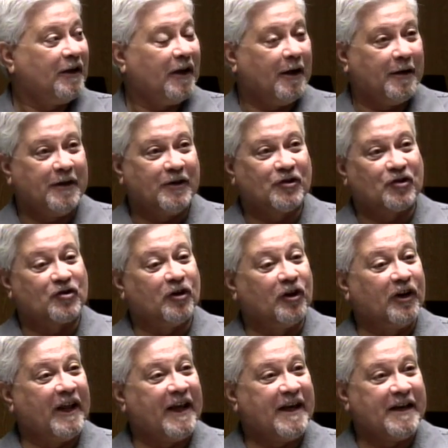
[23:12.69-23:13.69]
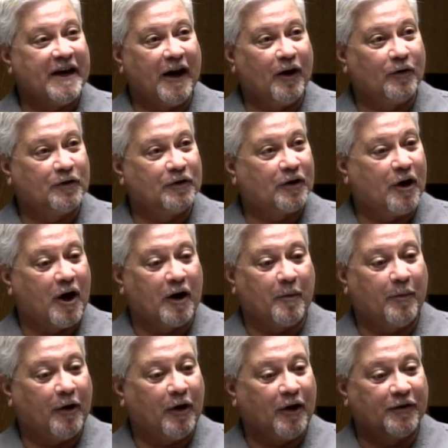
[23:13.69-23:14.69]
He just laid out and caught a
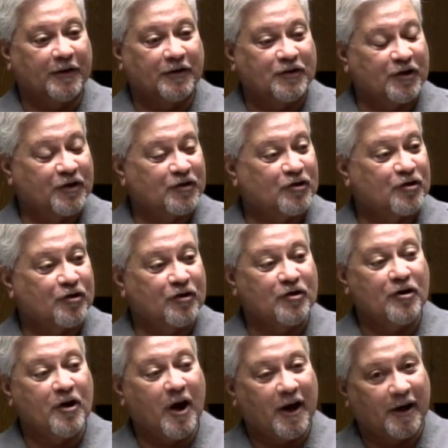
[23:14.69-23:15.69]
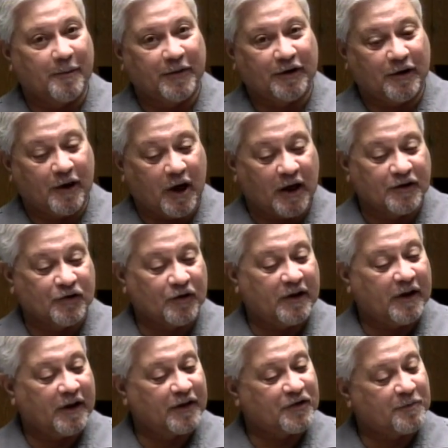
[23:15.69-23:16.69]
ball that just should not have been caught. So
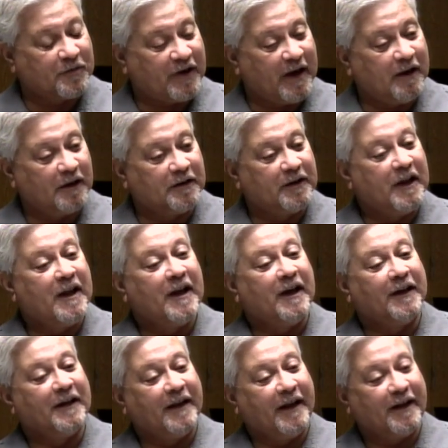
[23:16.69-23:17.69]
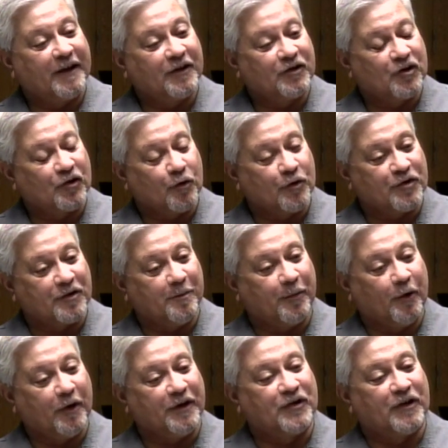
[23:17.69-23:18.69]
they got some talent, and they can score some
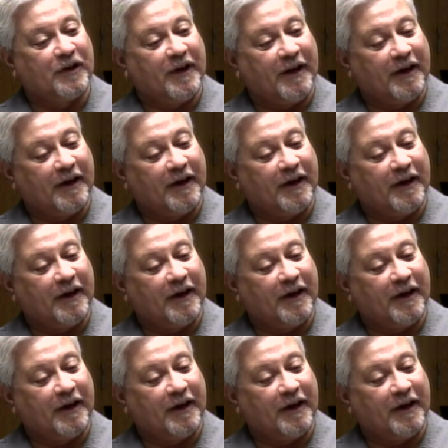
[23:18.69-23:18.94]
points.